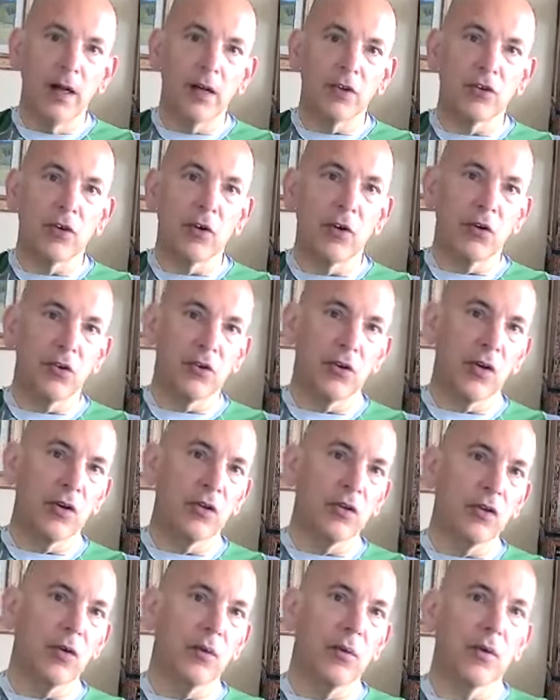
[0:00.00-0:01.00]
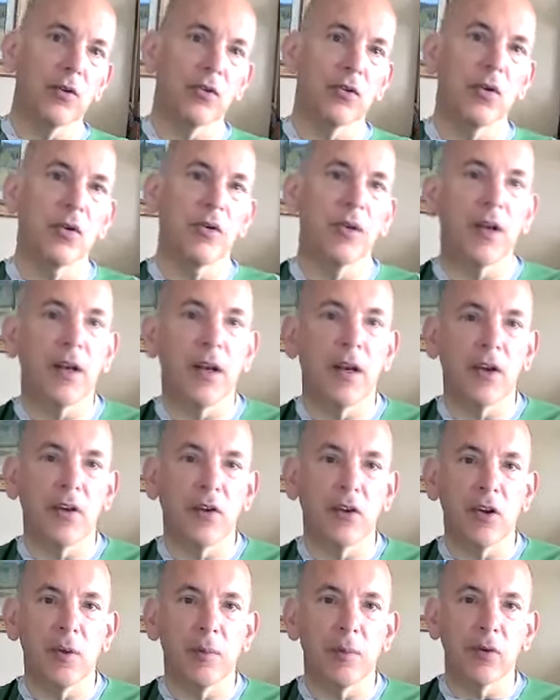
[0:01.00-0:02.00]
shoulder joint, or what's called the
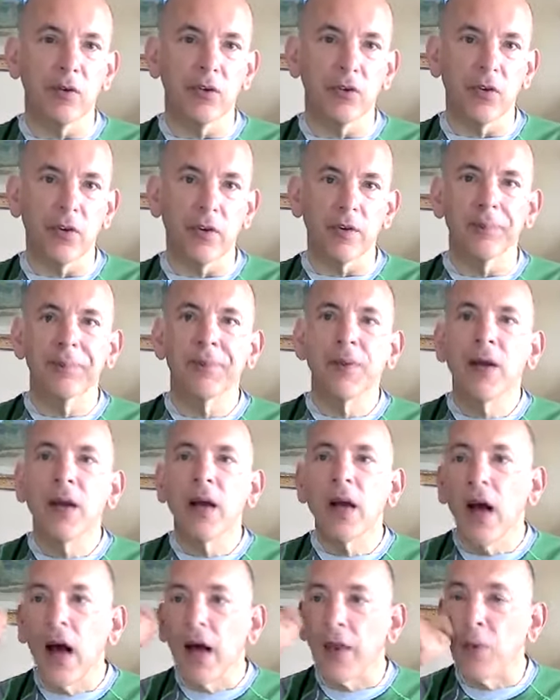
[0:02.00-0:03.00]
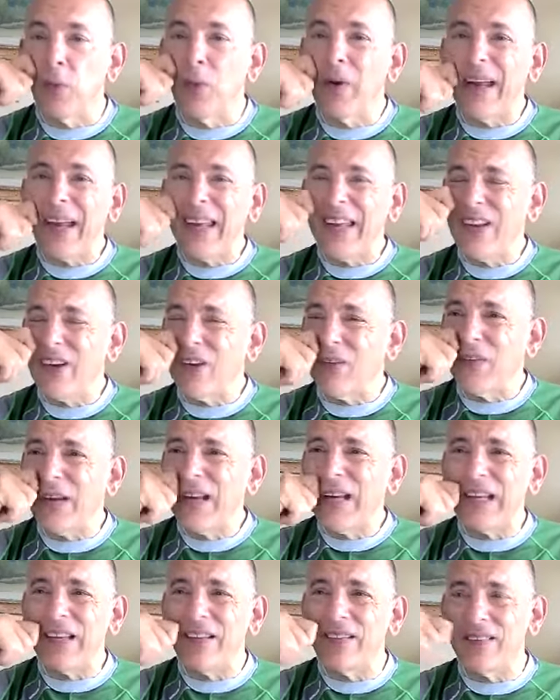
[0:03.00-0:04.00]
glenohumeral joint. And the way you can
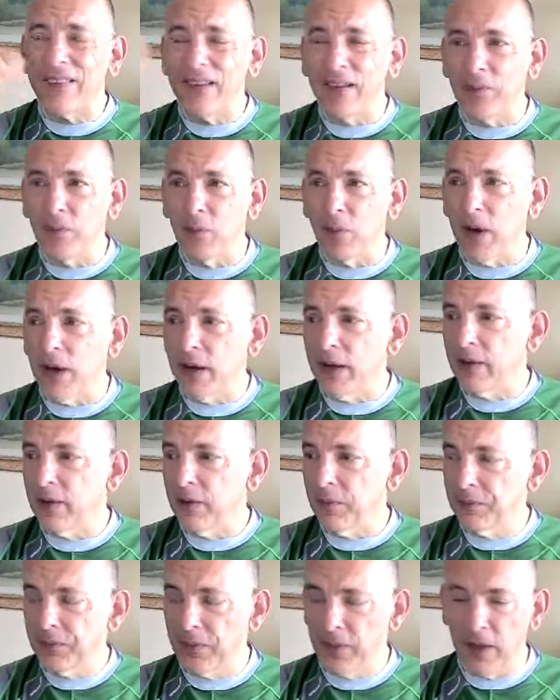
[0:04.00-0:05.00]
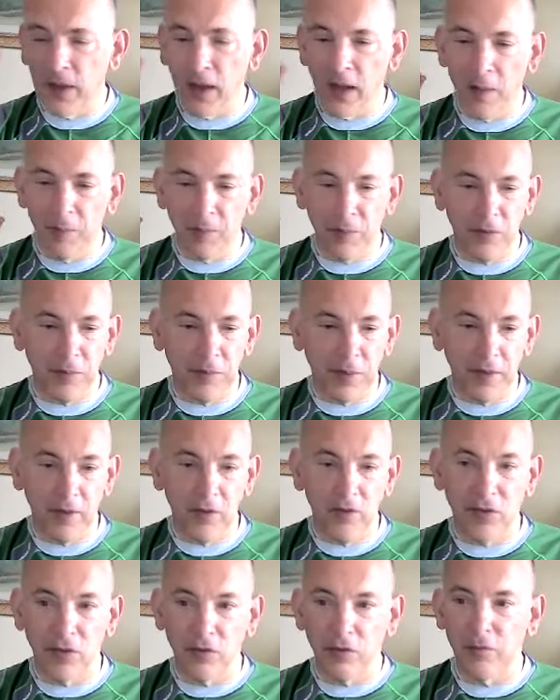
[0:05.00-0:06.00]
really see why the arms, and
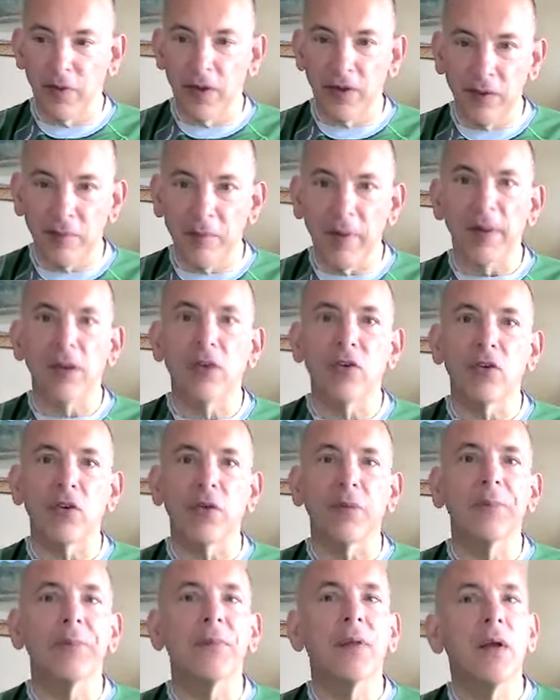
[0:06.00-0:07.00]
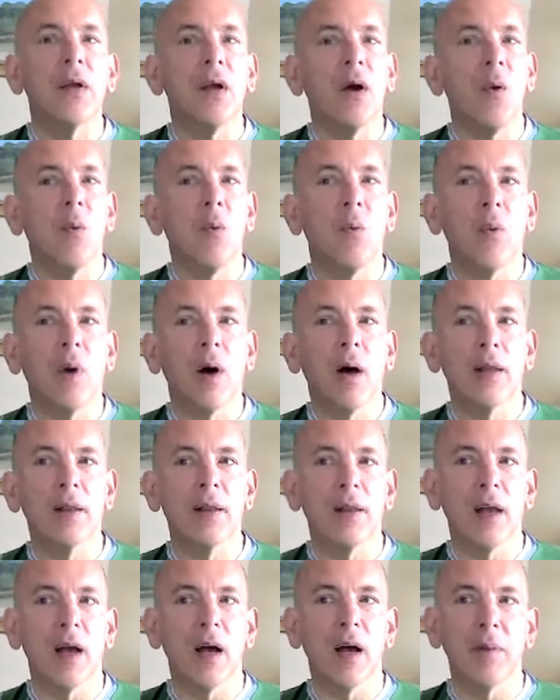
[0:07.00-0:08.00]
this is fundamental, why
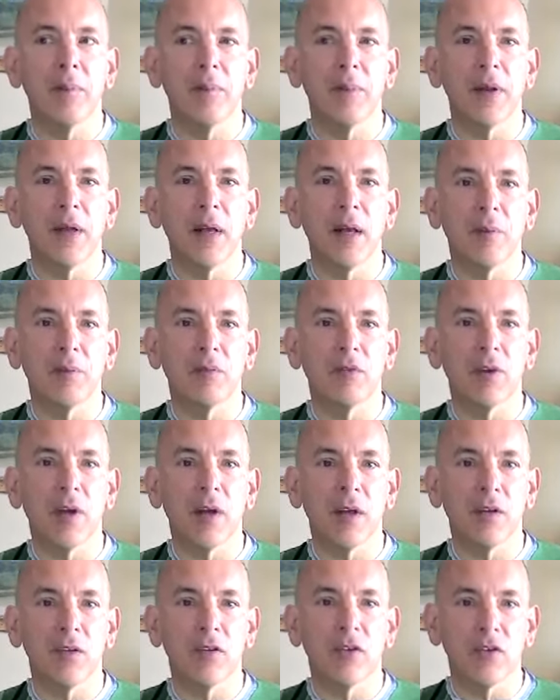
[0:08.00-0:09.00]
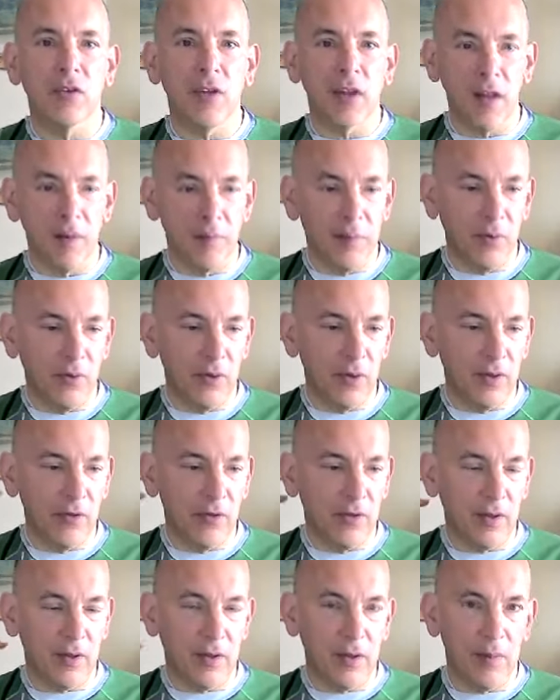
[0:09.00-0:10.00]
the arm becomes unstable
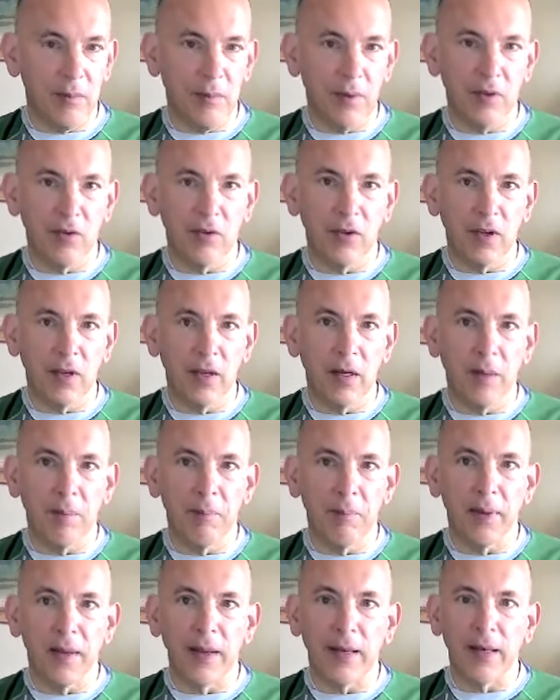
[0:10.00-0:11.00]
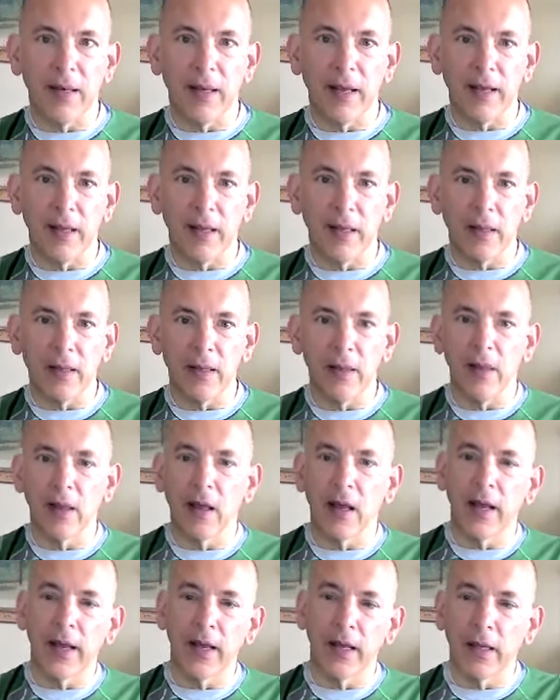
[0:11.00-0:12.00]
is that it can be seen a bit like
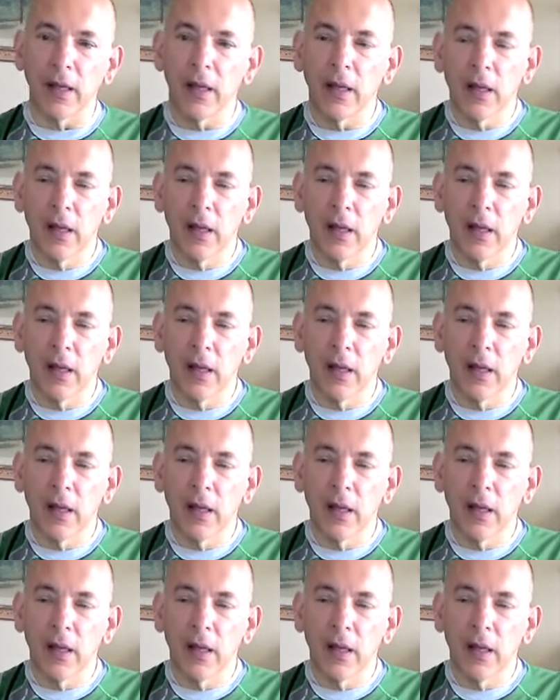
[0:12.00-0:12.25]
a